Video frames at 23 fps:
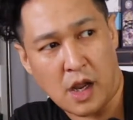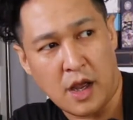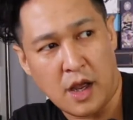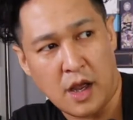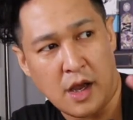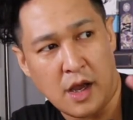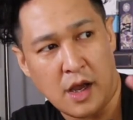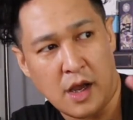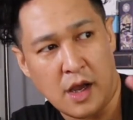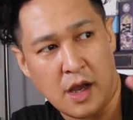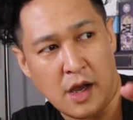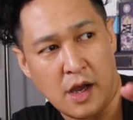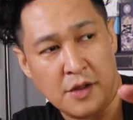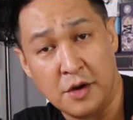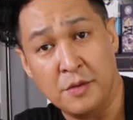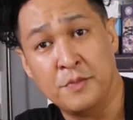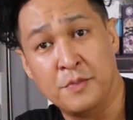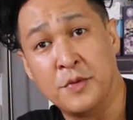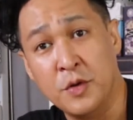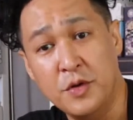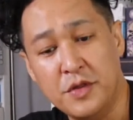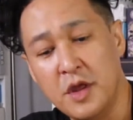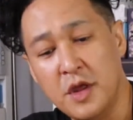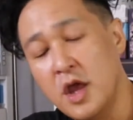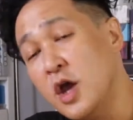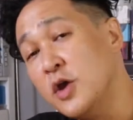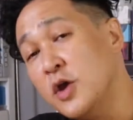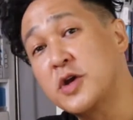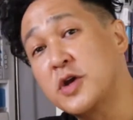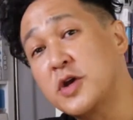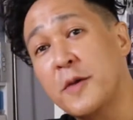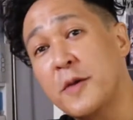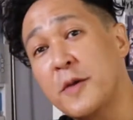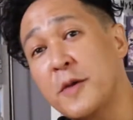their booth,
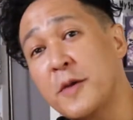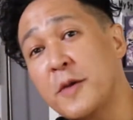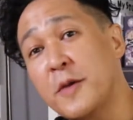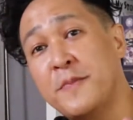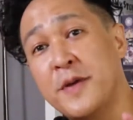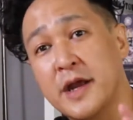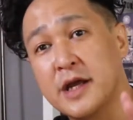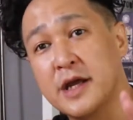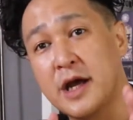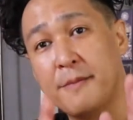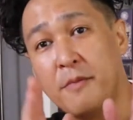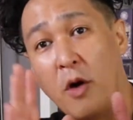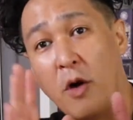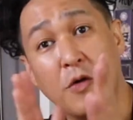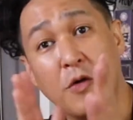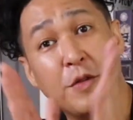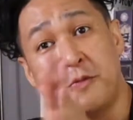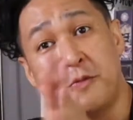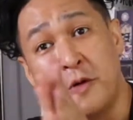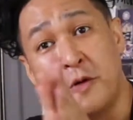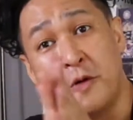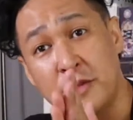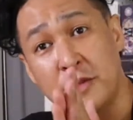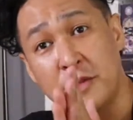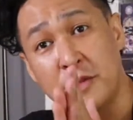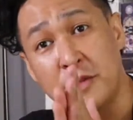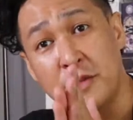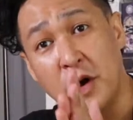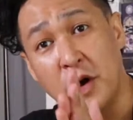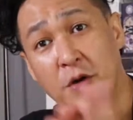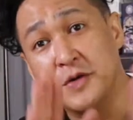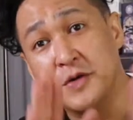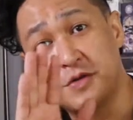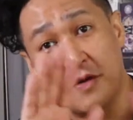you can pick up all the
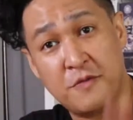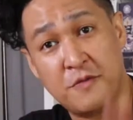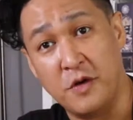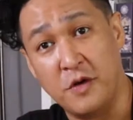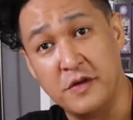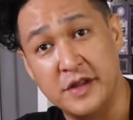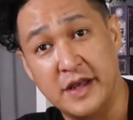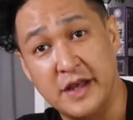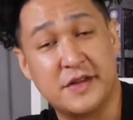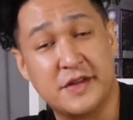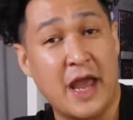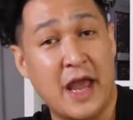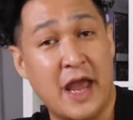promos for this.